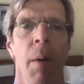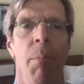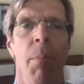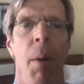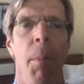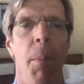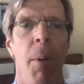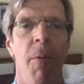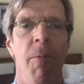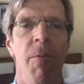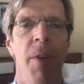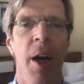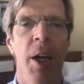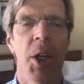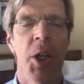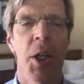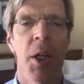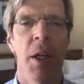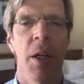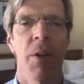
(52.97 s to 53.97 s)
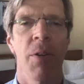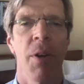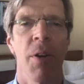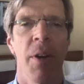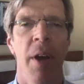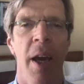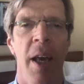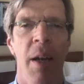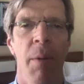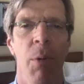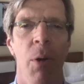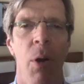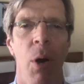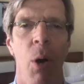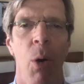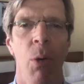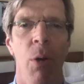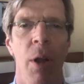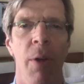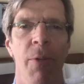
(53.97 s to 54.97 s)
But perfection is attainable
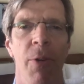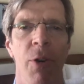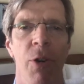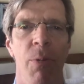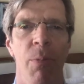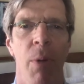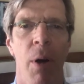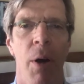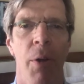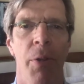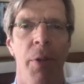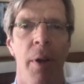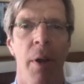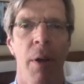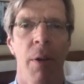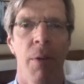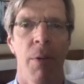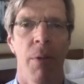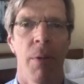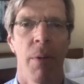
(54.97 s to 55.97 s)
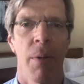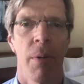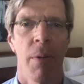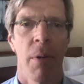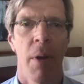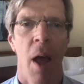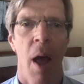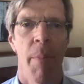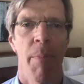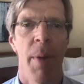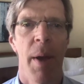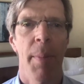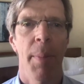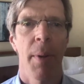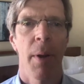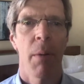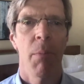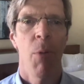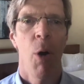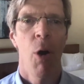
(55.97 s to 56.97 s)
only for small things, and
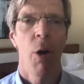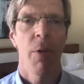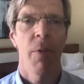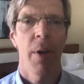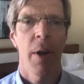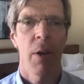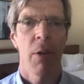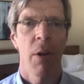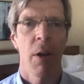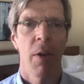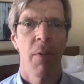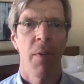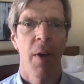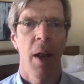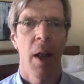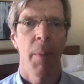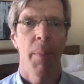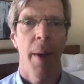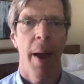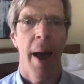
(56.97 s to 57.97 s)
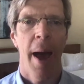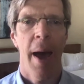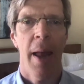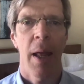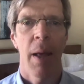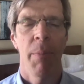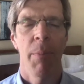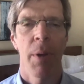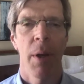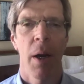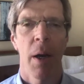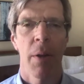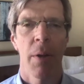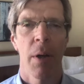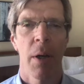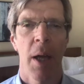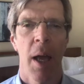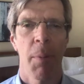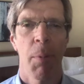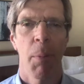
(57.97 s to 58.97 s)
people are motivated to develop at and beyond
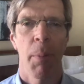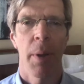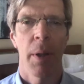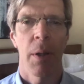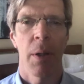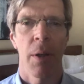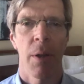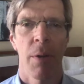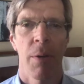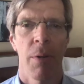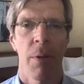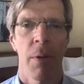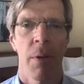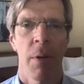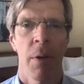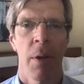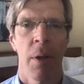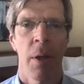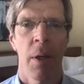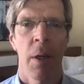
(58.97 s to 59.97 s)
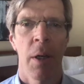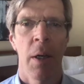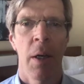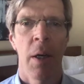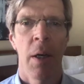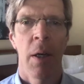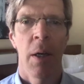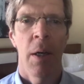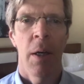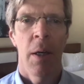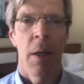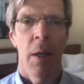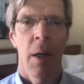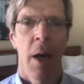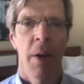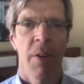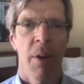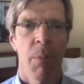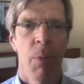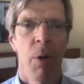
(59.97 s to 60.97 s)
their capabilities.
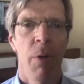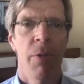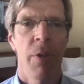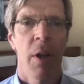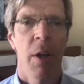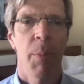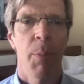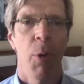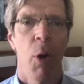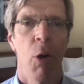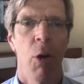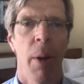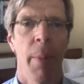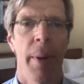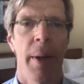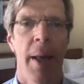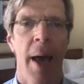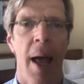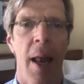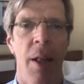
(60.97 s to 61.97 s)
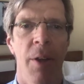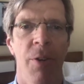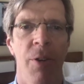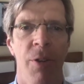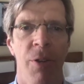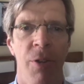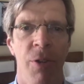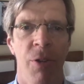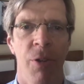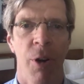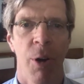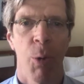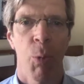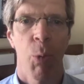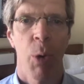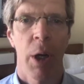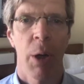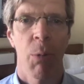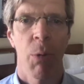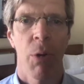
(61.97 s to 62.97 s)
As I moved into program analysis and started
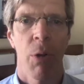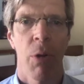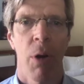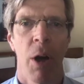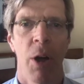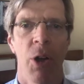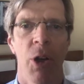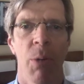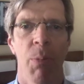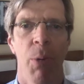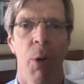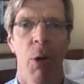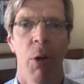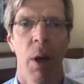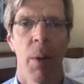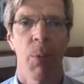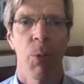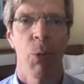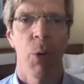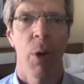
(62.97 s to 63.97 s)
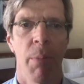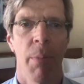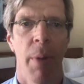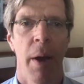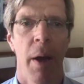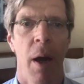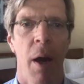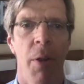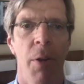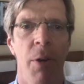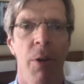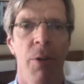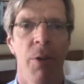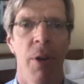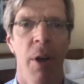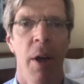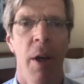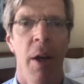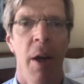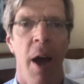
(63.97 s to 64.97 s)
working with larger programs by others,
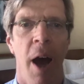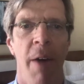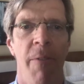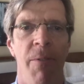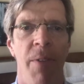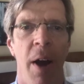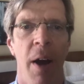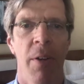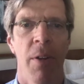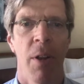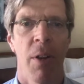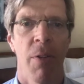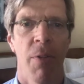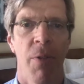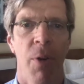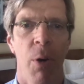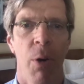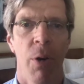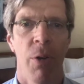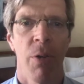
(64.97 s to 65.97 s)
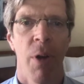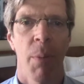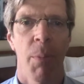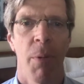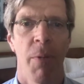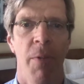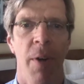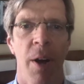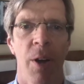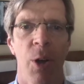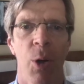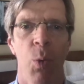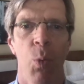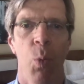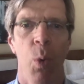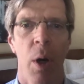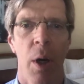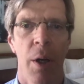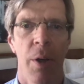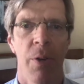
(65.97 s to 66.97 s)
I found that the focus on perfection
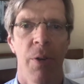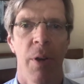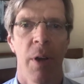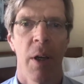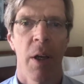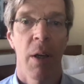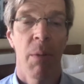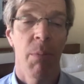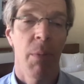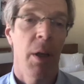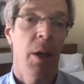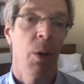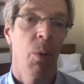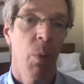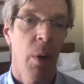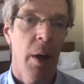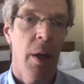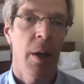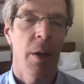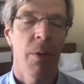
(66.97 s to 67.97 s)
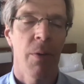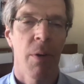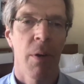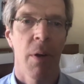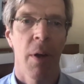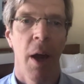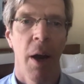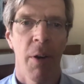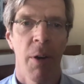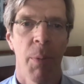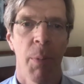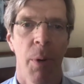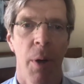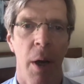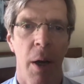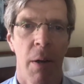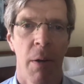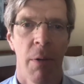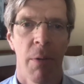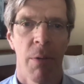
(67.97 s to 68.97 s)
was, in many ways,
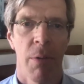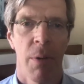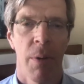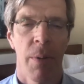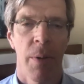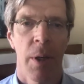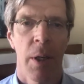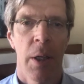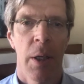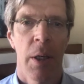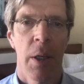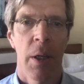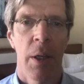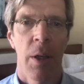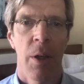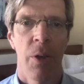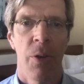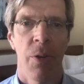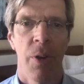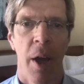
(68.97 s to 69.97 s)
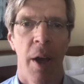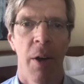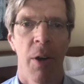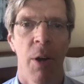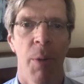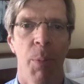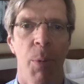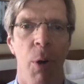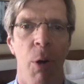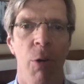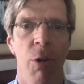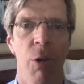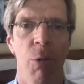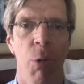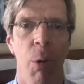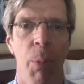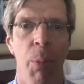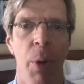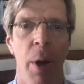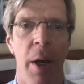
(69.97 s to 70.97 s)
counterproductive. Standard approaches
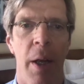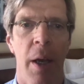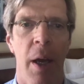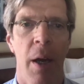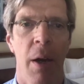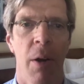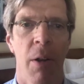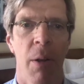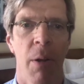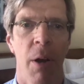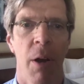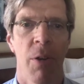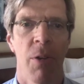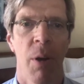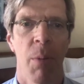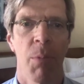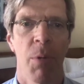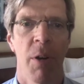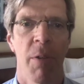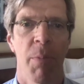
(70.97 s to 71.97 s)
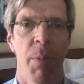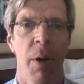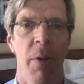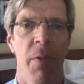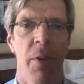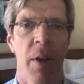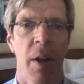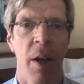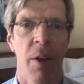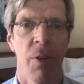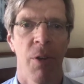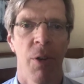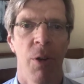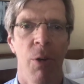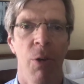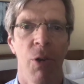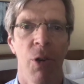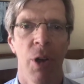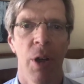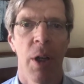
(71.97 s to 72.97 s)
were predicated on the assumption of perfect
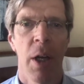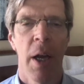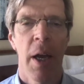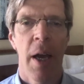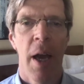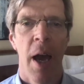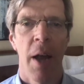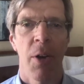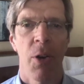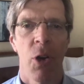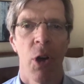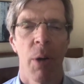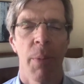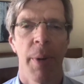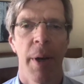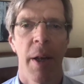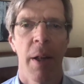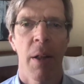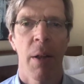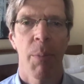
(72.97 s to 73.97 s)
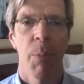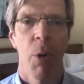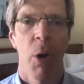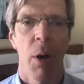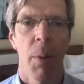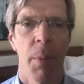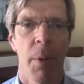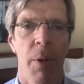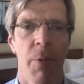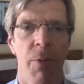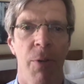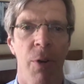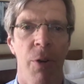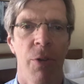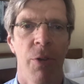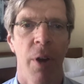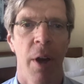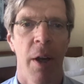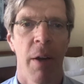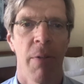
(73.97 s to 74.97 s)
execution and terminated the program at the
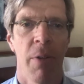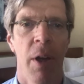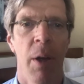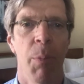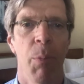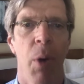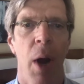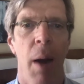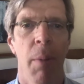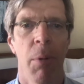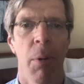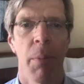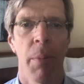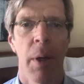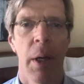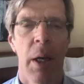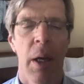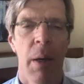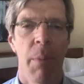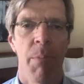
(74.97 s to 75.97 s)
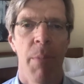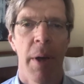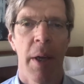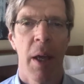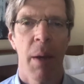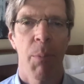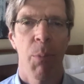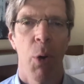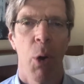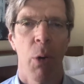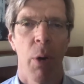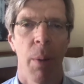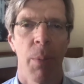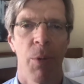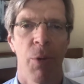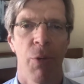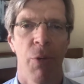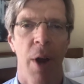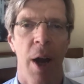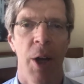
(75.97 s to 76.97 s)
first sign of any problem, making programs
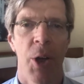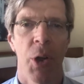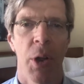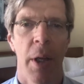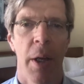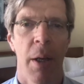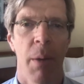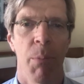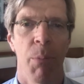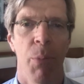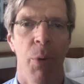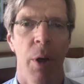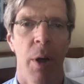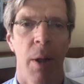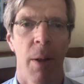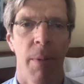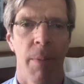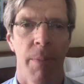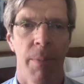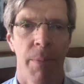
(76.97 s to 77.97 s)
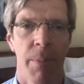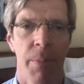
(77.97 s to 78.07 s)
fragile and brittle.